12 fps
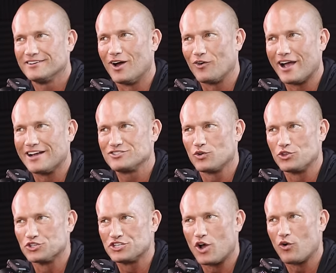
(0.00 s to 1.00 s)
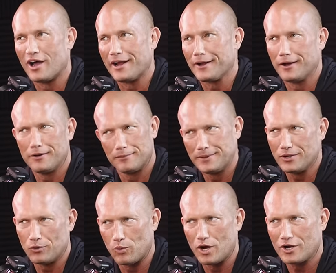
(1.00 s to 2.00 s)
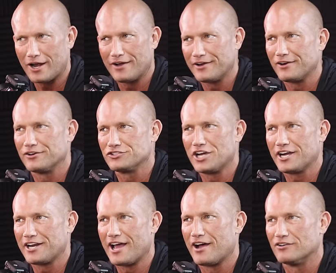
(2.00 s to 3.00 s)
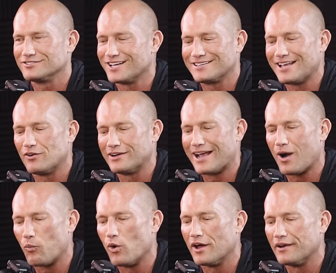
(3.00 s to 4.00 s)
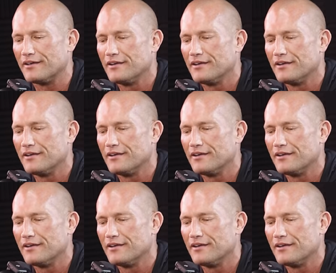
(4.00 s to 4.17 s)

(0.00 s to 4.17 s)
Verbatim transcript: Okay, so there's no like, oh, let me go walk out here and check it out. It's like they only got one.